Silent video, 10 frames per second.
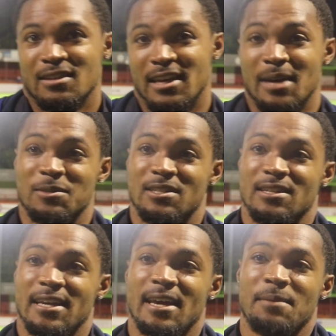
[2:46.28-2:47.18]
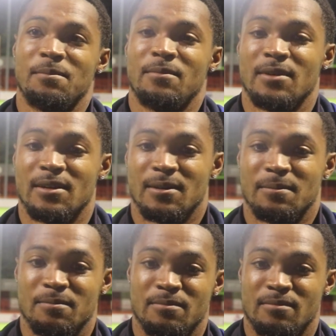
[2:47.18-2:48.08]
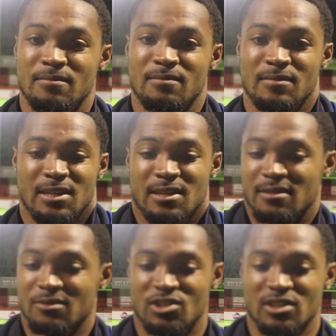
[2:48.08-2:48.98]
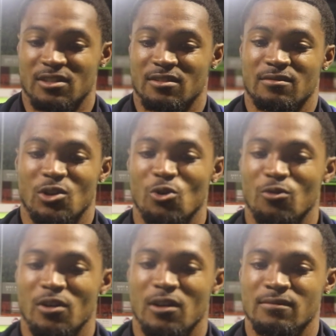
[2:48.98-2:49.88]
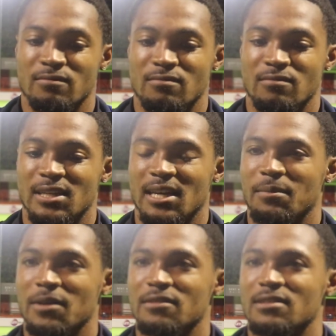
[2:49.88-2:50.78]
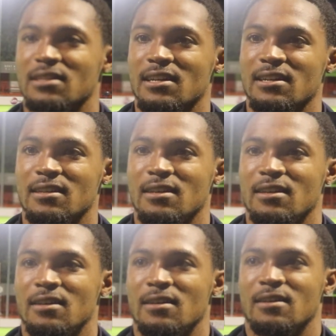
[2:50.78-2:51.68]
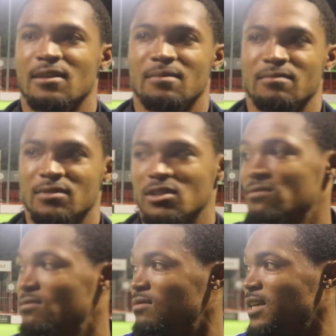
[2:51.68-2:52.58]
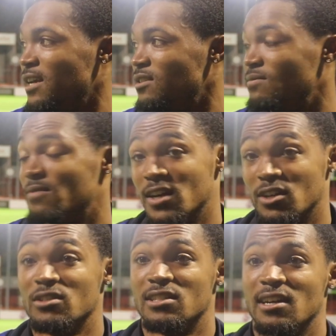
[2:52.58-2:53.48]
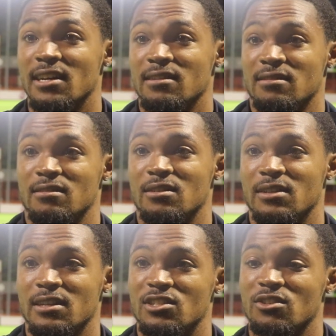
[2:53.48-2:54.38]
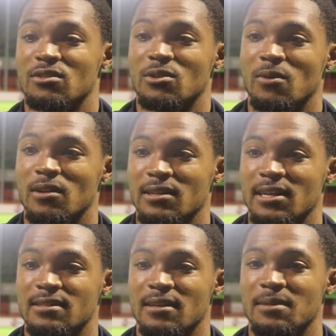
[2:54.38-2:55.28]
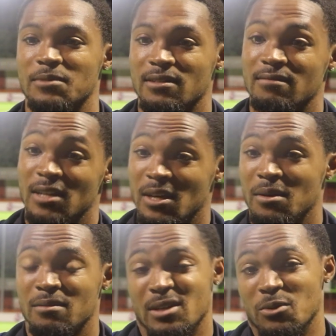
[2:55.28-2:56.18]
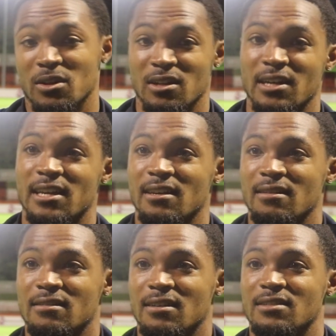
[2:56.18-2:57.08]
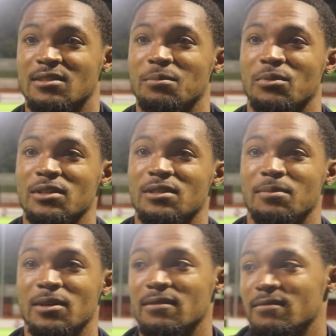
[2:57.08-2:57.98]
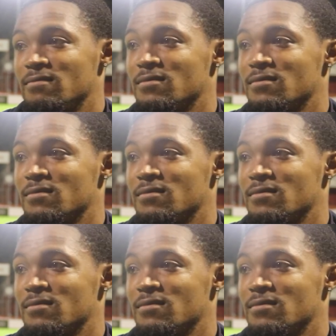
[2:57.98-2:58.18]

he kept it in the game. Um, and it was just an all-round team effort today. Um, you know, against a very good side. You know, they showed their quality at times and they were unlucky at some points, but